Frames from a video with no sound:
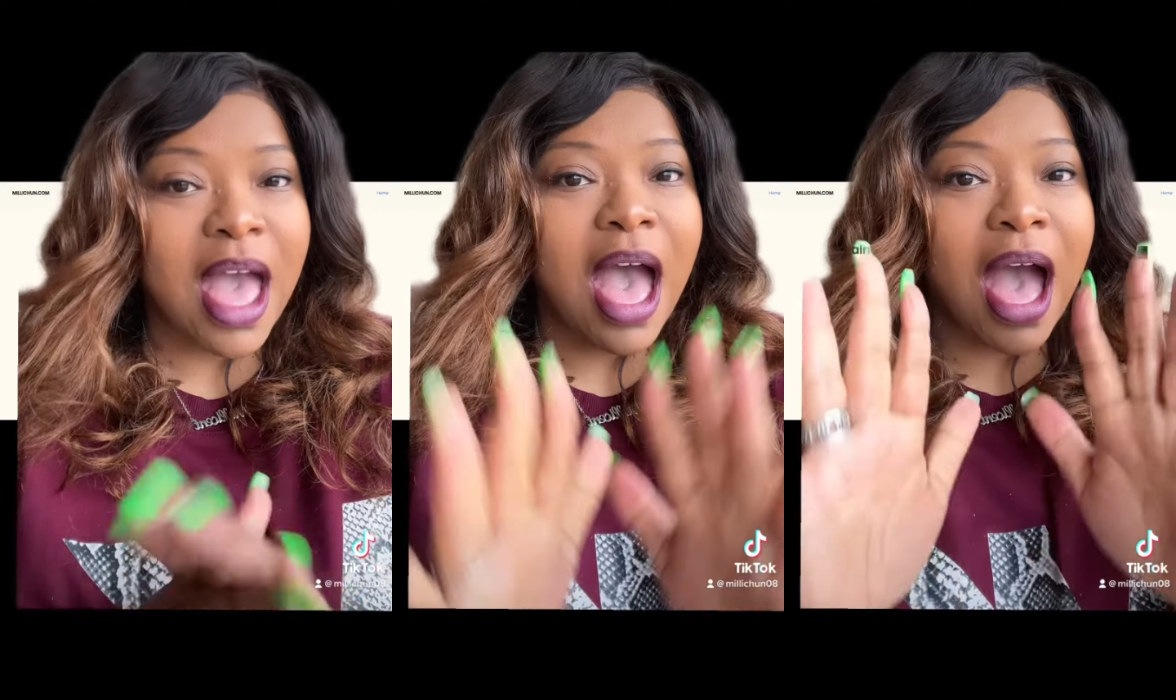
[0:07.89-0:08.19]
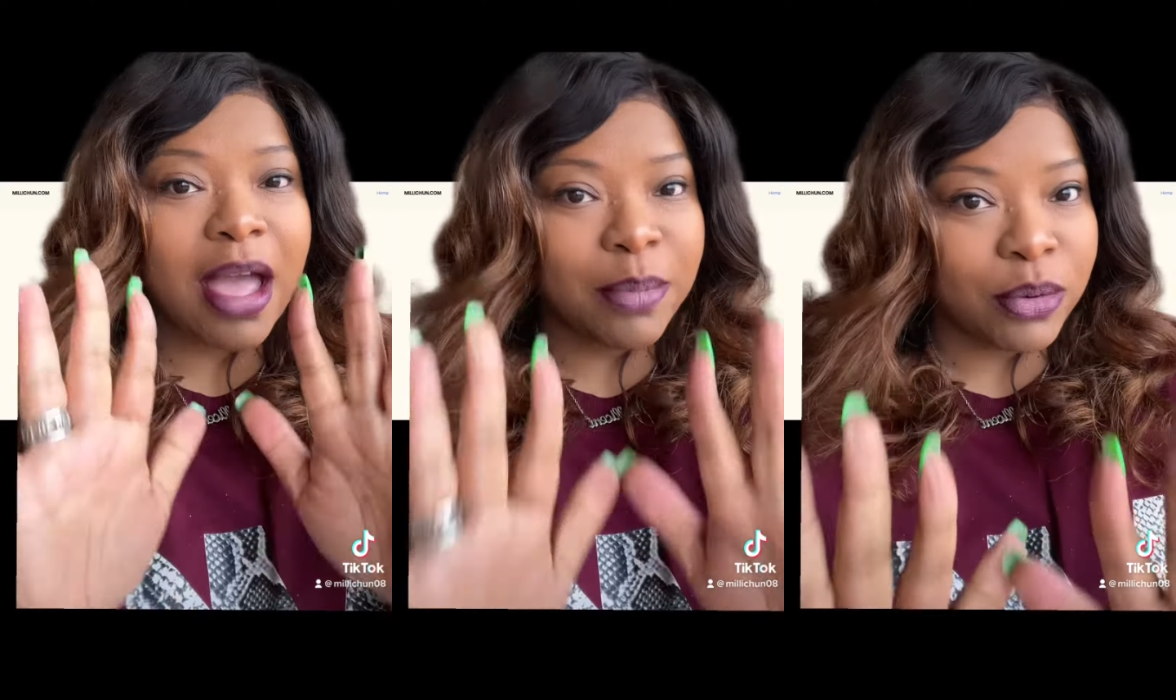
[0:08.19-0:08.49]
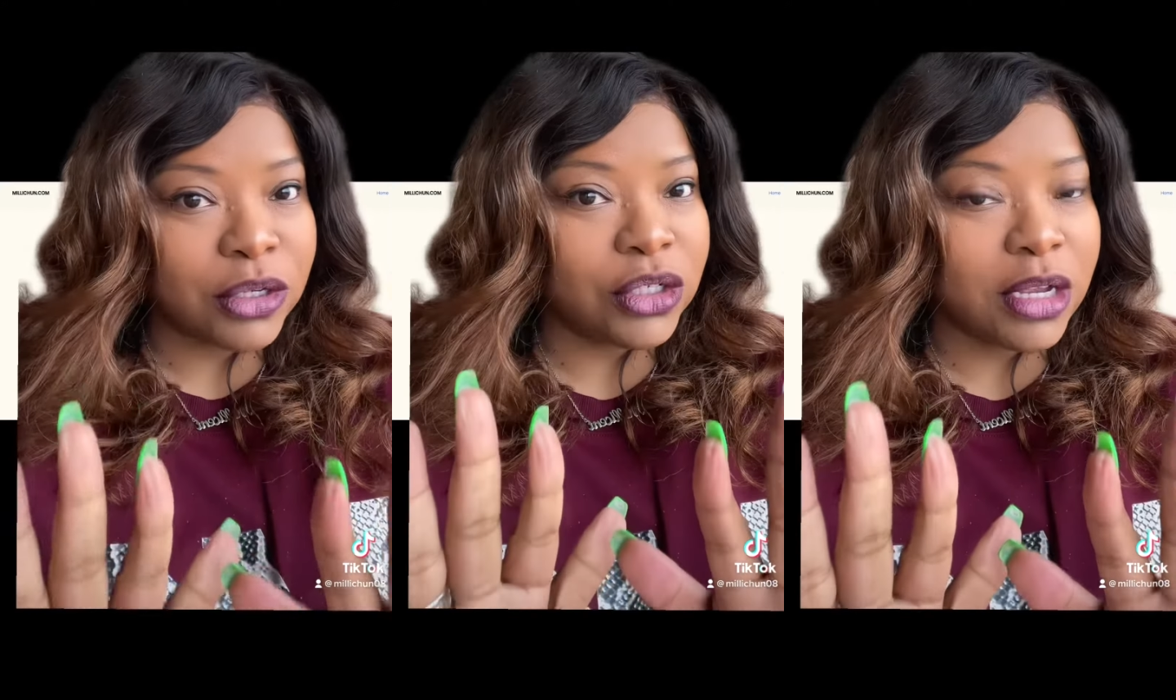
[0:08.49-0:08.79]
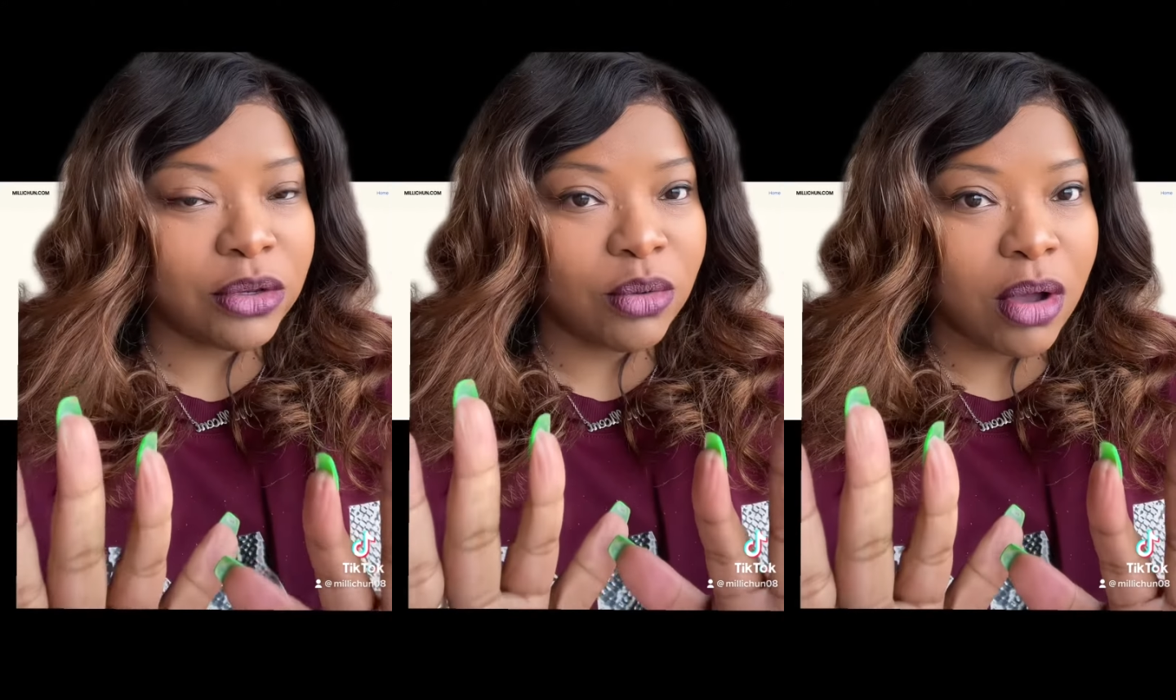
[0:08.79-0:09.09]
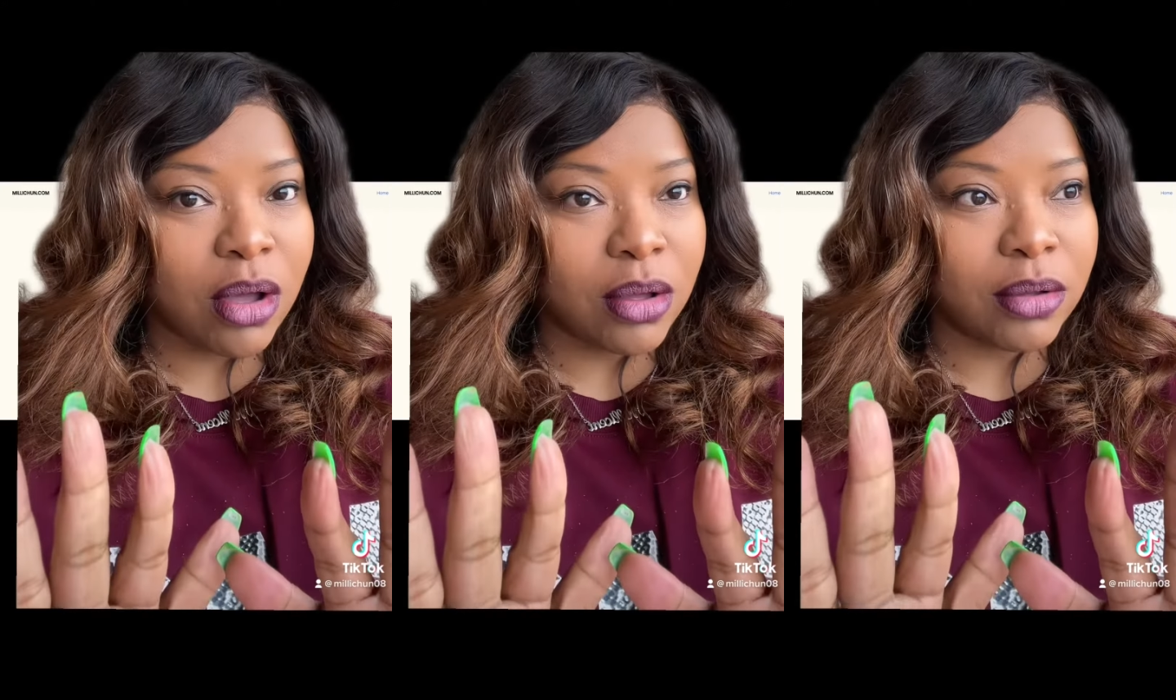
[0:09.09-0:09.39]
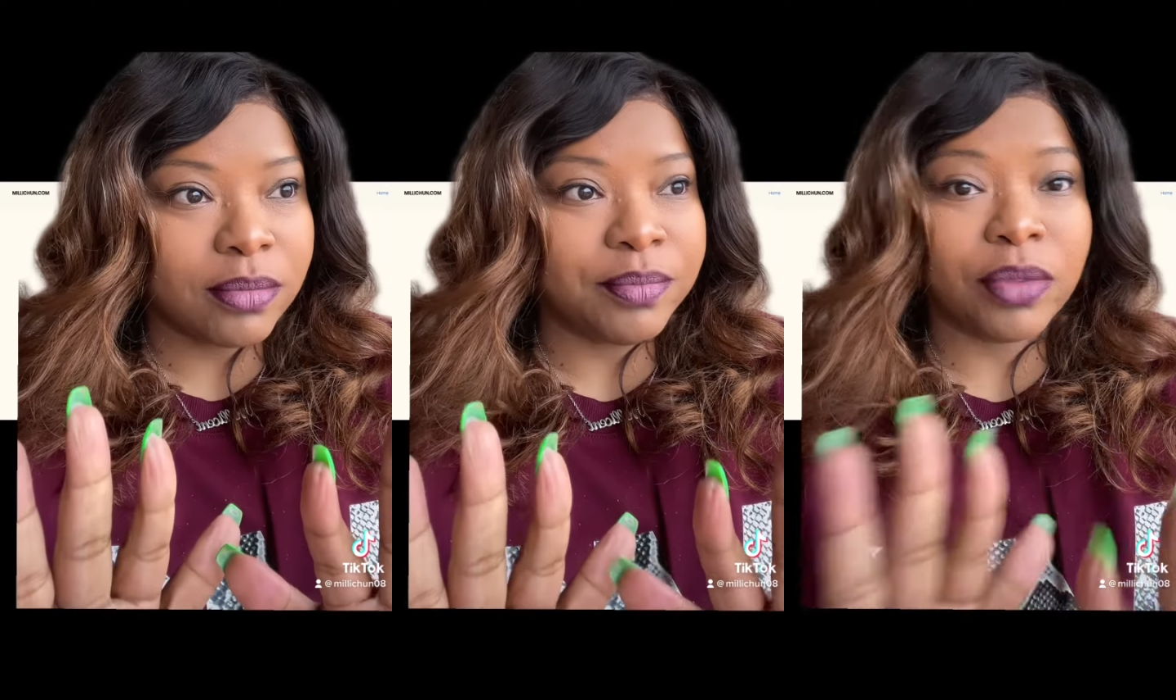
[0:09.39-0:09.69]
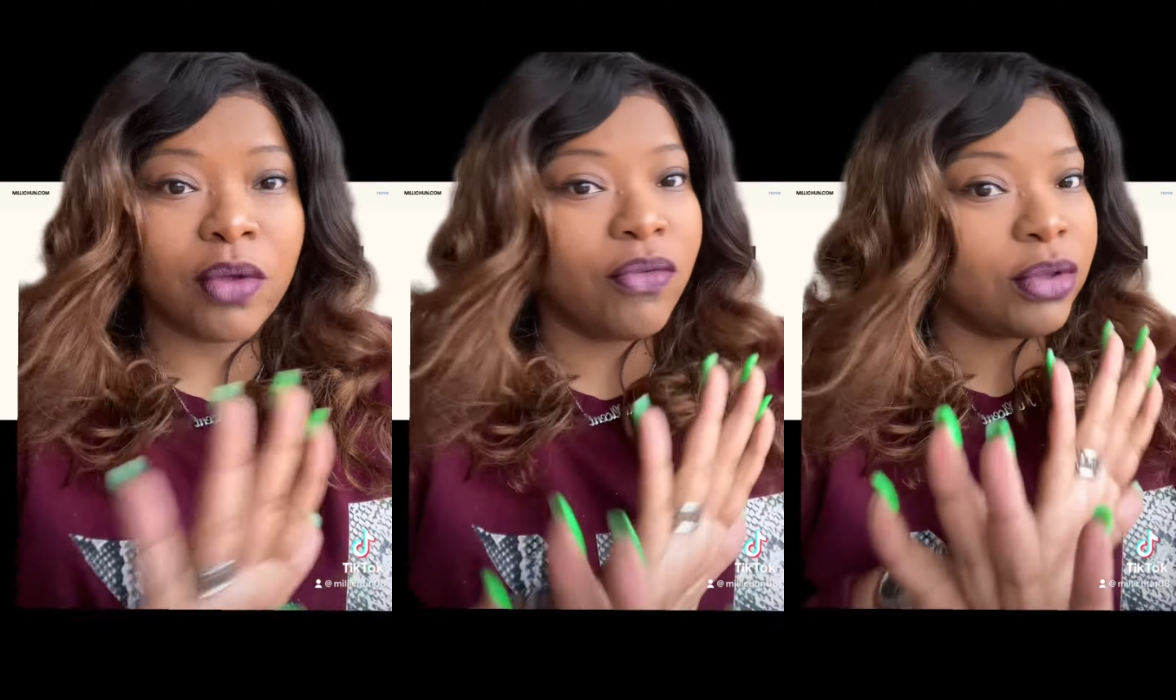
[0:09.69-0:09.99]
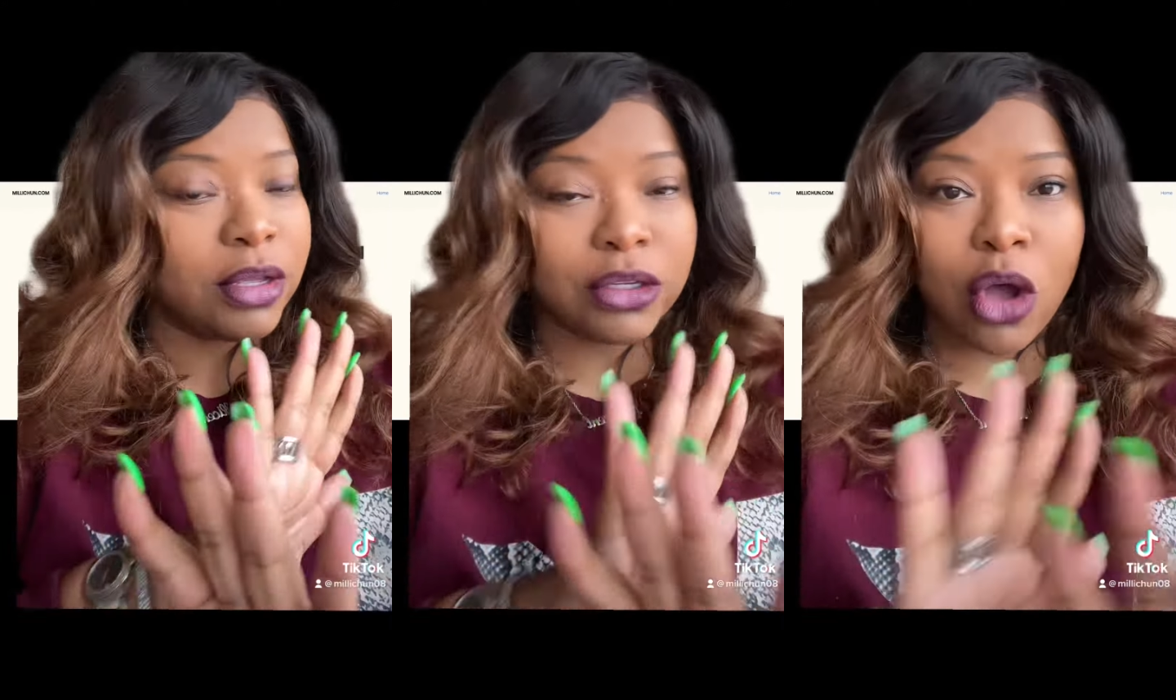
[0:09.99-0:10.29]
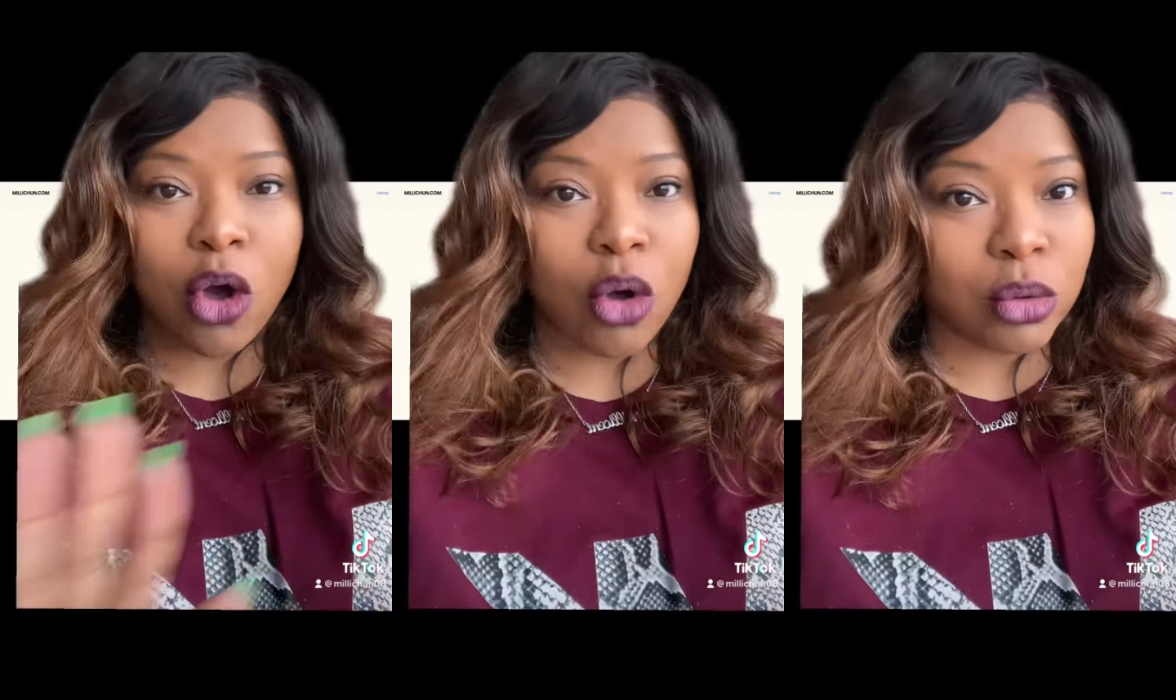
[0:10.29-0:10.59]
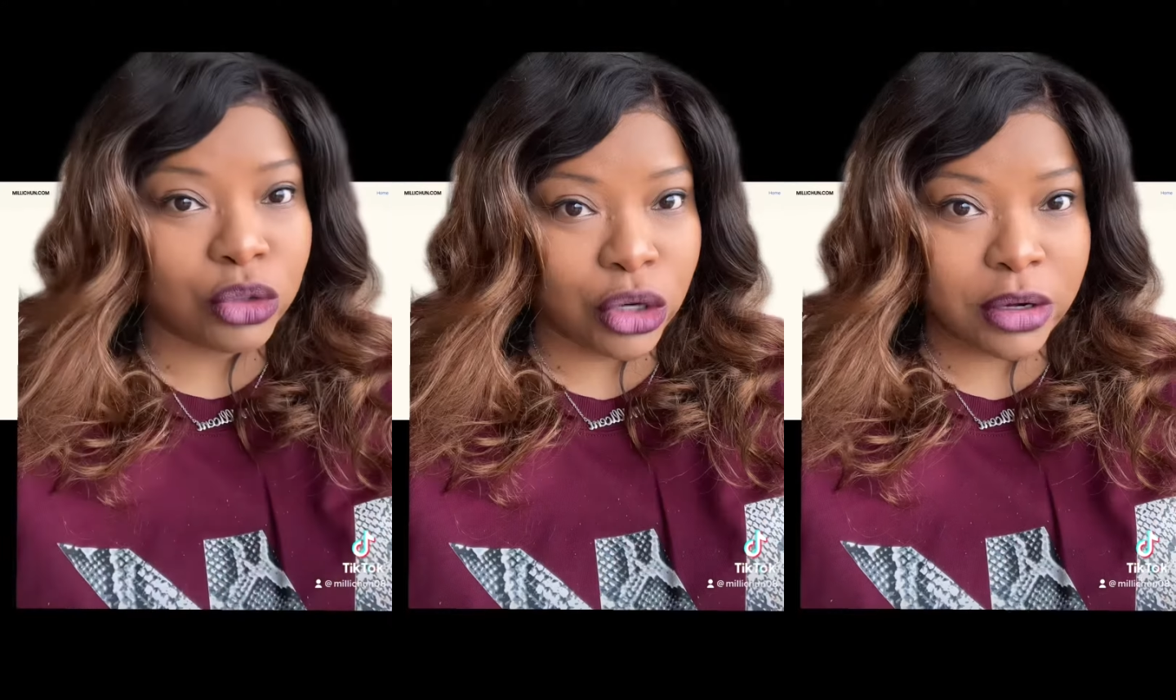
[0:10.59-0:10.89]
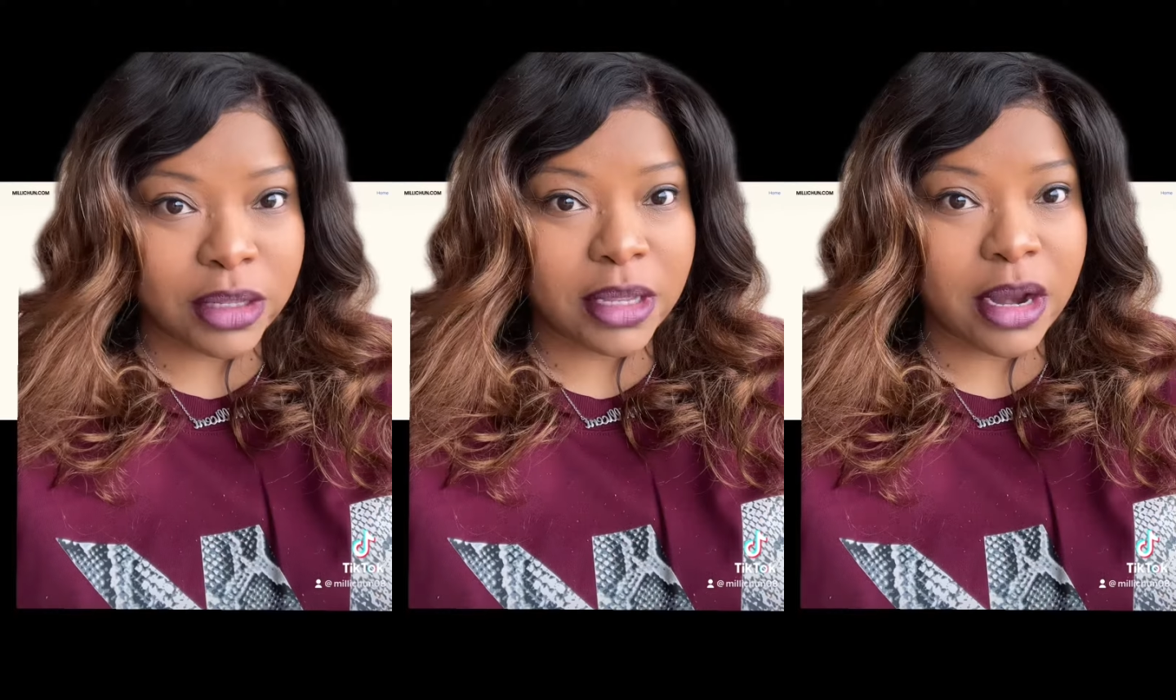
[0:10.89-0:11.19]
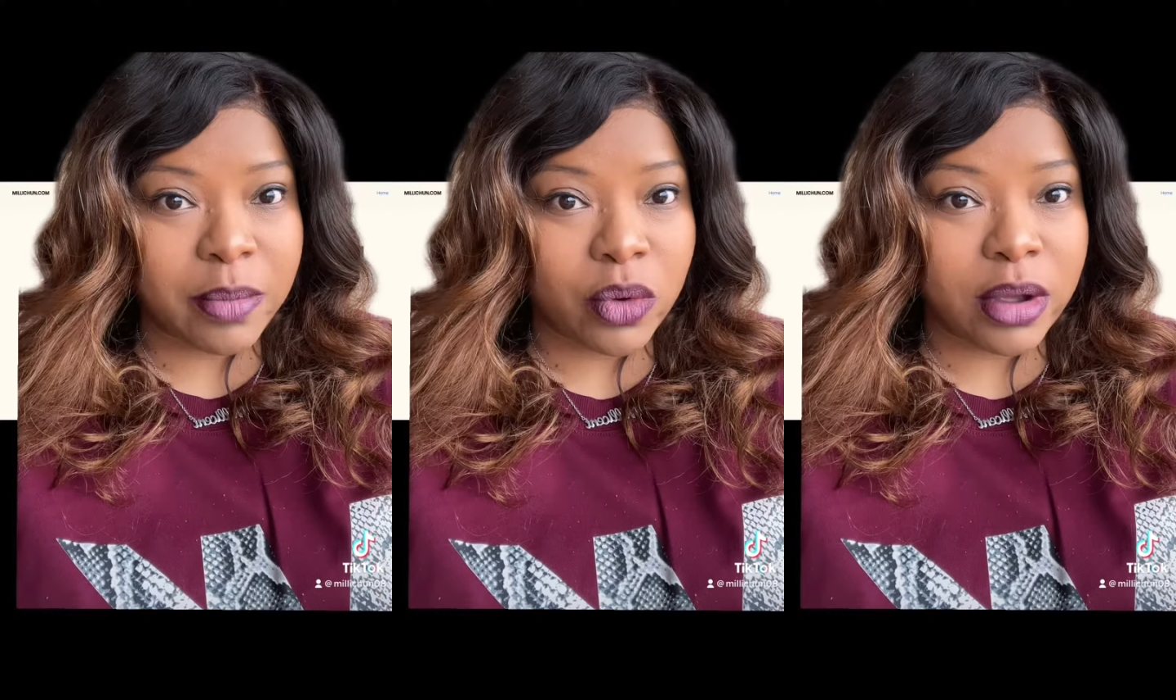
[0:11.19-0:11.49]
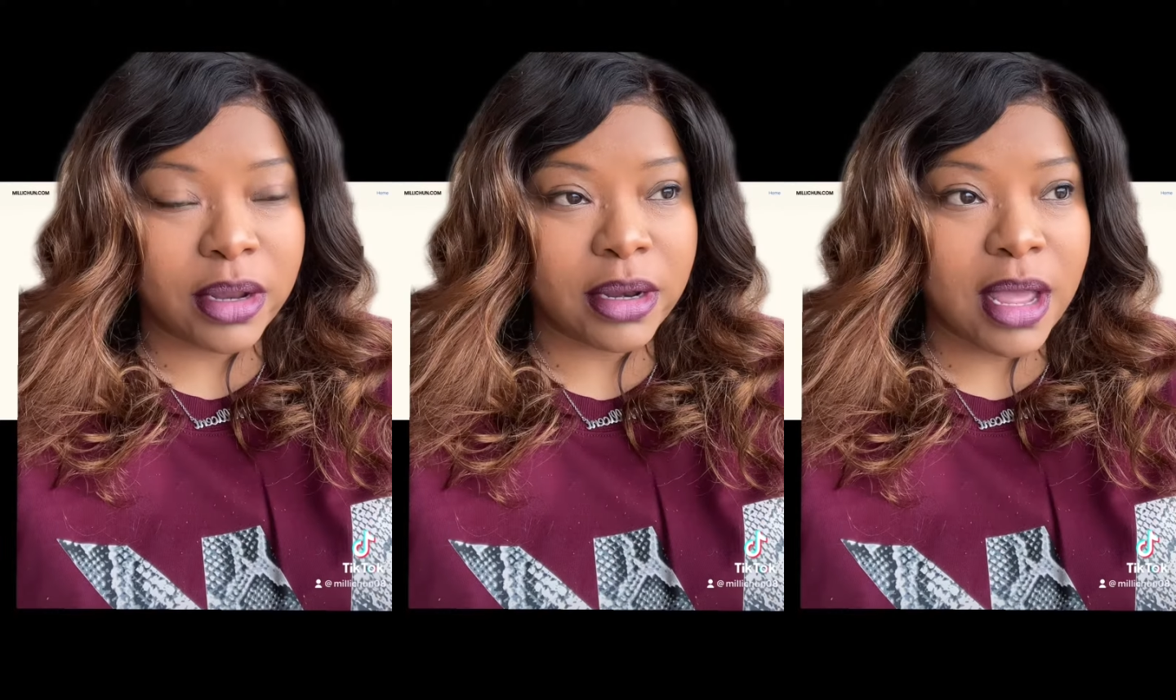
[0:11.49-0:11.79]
I appreciate you all for this whole journey that I'm on.